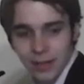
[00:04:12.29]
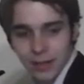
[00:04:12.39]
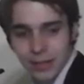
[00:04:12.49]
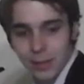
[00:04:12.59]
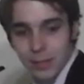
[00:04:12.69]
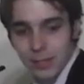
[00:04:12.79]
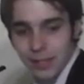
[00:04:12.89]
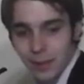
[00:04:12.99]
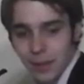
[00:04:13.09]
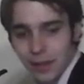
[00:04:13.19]

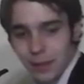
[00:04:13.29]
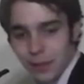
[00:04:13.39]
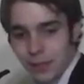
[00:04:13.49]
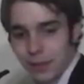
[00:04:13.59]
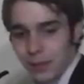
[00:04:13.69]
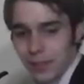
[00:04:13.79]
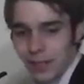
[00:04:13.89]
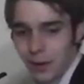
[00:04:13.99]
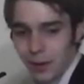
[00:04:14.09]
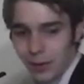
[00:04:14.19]
Substance-dependent participants,
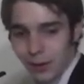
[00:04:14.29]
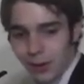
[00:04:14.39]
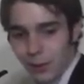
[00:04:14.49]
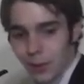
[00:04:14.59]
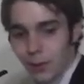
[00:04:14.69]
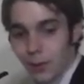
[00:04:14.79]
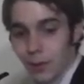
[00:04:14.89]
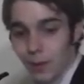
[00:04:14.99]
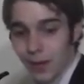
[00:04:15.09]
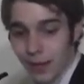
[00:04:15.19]
however, would
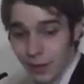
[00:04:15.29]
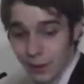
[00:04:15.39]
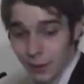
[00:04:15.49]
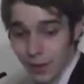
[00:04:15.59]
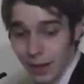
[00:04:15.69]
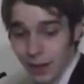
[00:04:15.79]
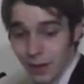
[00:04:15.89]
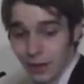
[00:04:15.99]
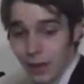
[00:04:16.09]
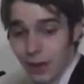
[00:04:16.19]
remain with the
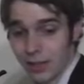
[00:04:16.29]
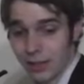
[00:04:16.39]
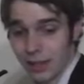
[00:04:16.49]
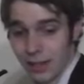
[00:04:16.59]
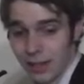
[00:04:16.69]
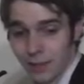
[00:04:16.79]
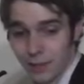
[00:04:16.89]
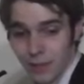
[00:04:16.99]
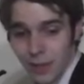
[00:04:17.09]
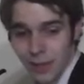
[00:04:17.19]
higher loss deck.
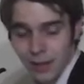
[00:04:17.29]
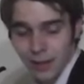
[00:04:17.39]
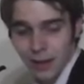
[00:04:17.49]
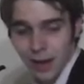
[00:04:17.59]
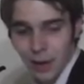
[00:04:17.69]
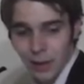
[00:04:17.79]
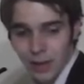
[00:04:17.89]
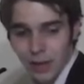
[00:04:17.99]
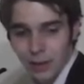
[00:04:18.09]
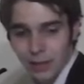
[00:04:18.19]
The Iowa
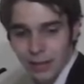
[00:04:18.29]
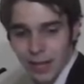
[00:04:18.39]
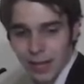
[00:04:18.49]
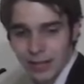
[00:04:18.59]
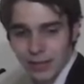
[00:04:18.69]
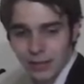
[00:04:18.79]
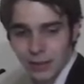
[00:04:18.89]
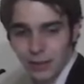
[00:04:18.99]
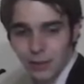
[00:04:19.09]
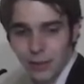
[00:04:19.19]
Gambling Task is a
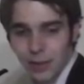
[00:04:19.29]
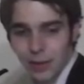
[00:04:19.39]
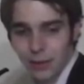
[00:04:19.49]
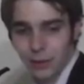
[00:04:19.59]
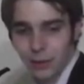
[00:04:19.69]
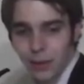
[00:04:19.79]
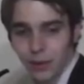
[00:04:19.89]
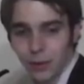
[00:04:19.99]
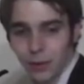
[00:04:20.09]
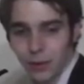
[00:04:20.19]
good model of
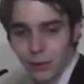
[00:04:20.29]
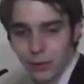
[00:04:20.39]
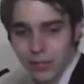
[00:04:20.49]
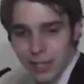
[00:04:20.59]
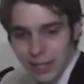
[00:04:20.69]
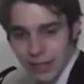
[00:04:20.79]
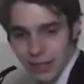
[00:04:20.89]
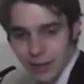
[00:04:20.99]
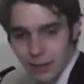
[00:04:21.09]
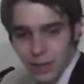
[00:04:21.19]
real-world
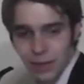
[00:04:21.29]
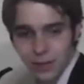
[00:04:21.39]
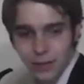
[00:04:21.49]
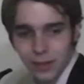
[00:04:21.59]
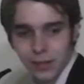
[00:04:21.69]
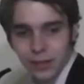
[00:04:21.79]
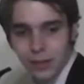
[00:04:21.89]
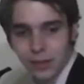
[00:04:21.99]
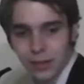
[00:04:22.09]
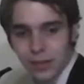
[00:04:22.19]
risk-taking because of the
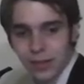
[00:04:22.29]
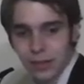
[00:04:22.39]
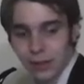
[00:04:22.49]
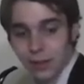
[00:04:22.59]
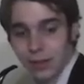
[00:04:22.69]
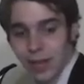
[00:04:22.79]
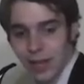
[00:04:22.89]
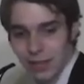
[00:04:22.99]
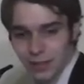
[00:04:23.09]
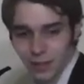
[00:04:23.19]
uncertain nature of the
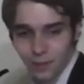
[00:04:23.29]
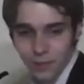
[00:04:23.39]
task.